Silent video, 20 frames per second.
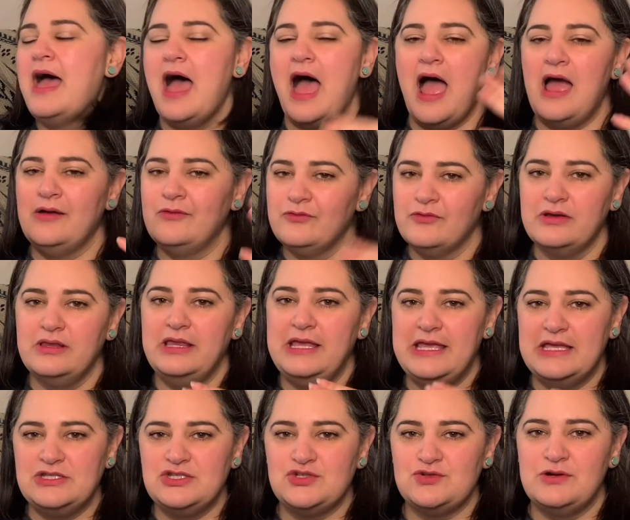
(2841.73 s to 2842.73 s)
I really
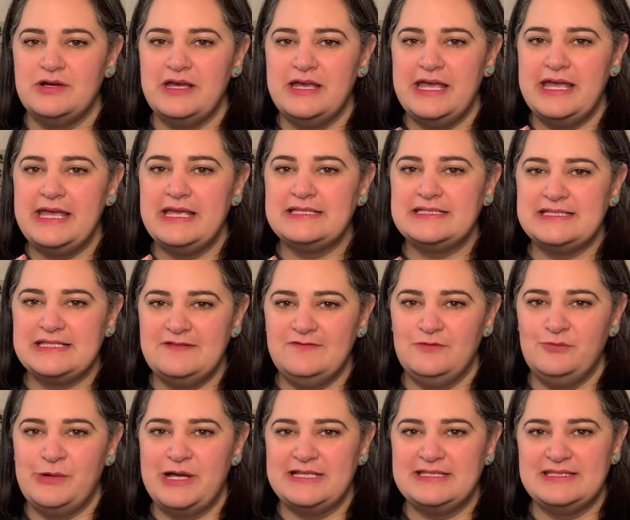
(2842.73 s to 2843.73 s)
enjoy
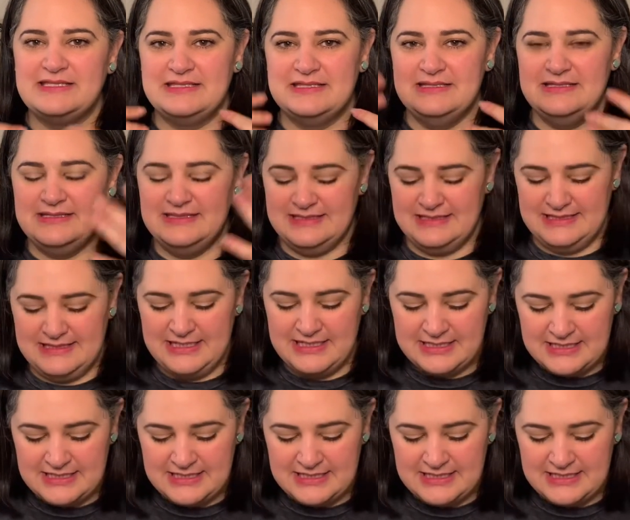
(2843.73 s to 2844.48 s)
Stephen West's